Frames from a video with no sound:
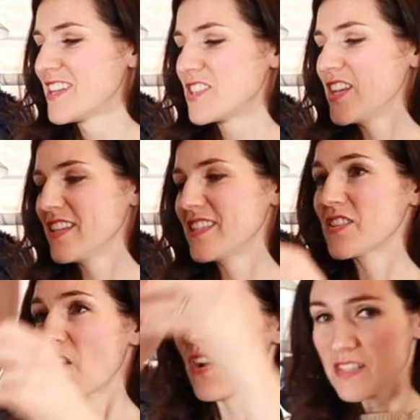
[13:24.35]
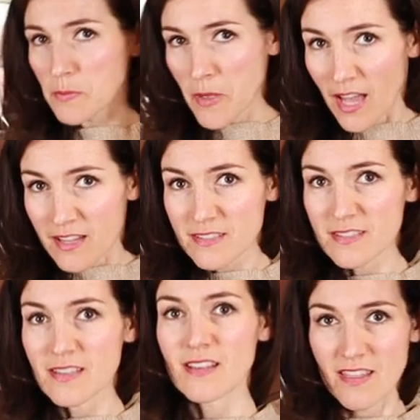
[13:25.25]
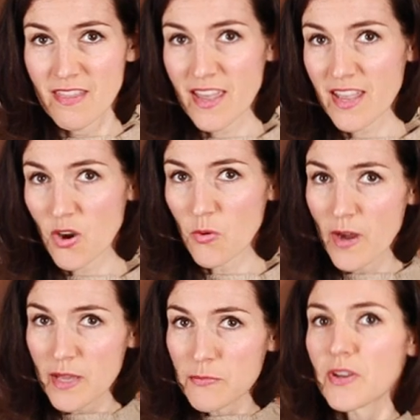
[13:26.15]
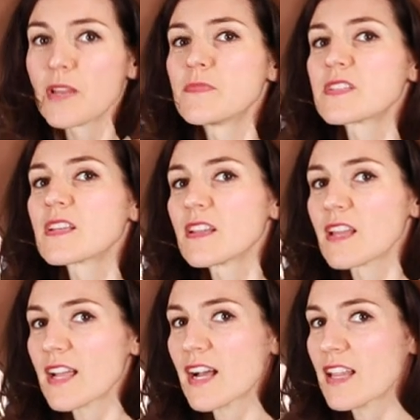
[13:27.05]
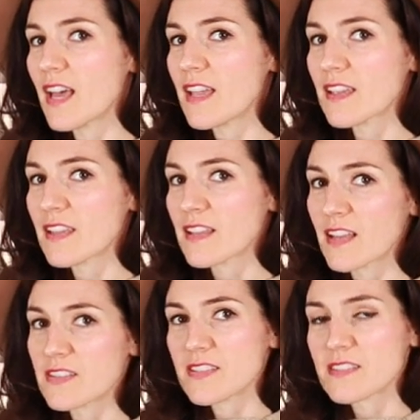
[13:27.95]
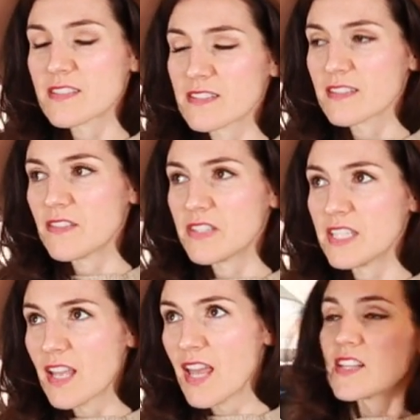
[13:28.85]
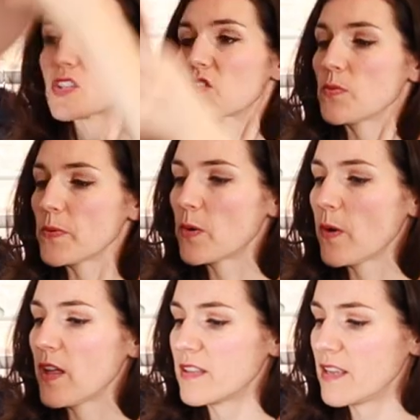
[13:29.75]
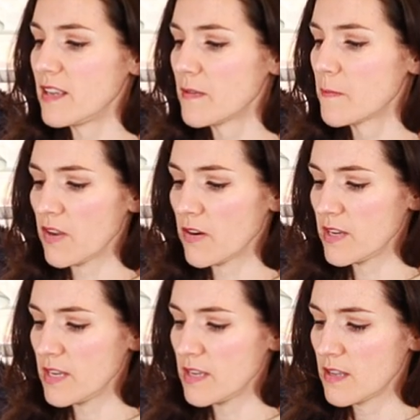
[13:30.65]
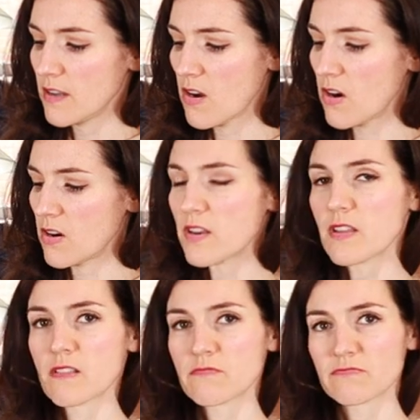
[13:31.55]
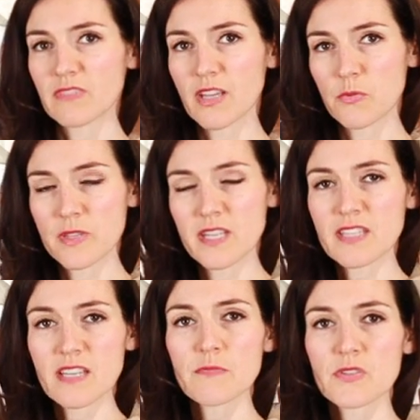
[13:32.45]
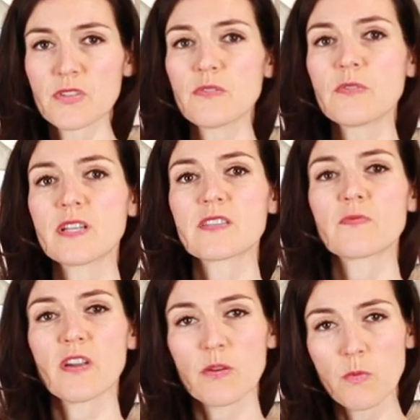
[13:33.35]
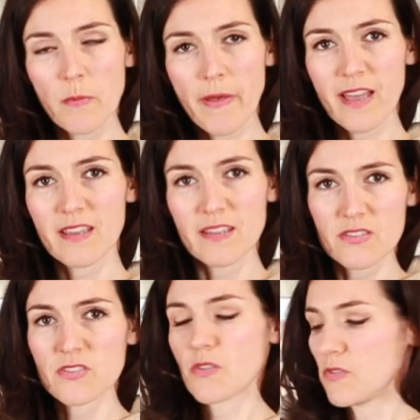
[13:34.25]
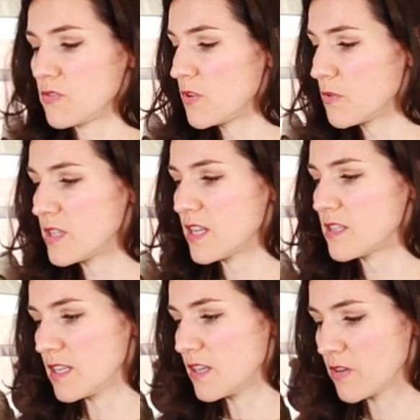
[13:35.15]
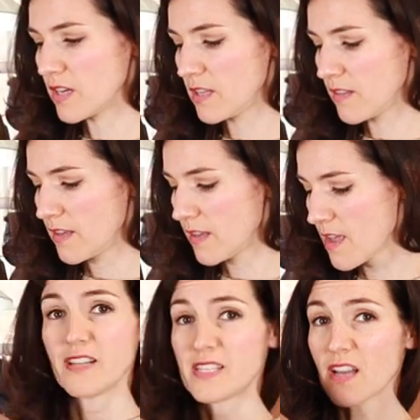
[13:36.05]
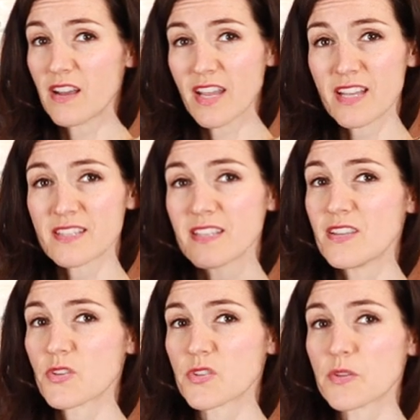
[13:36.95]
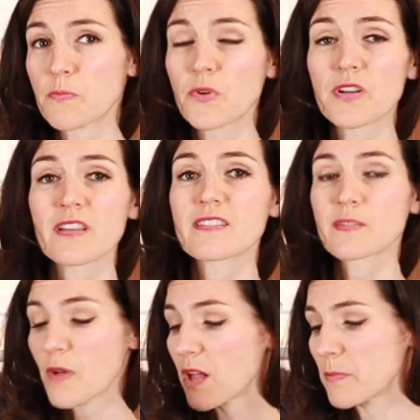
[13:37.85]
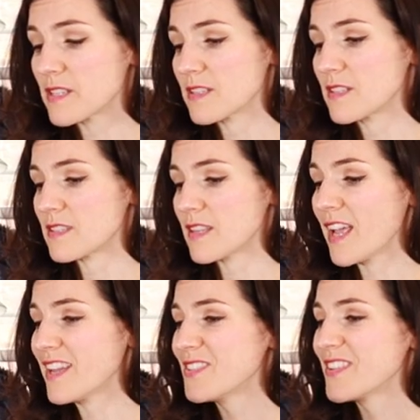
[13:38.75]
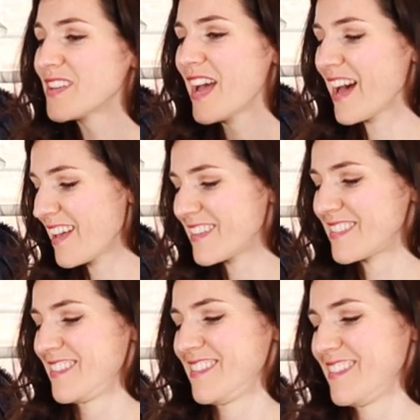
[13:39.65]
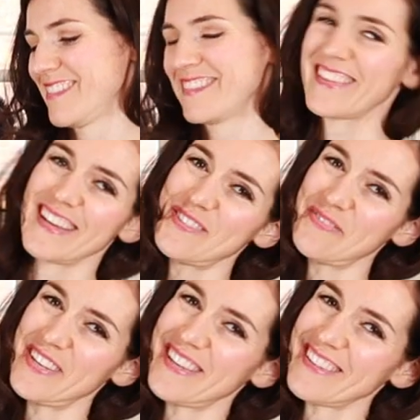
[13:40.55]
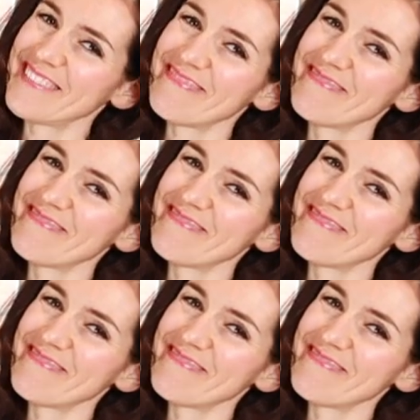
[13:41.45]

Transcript: She has these awesome hats. They are wide brimmed, like I like, I just love it. It's super quality, very hard. Like when they send them to you, it's very well packaged, so there's no denting or anything. It's on Etsy, you're supporting small business, and you get a hat. That is vegan.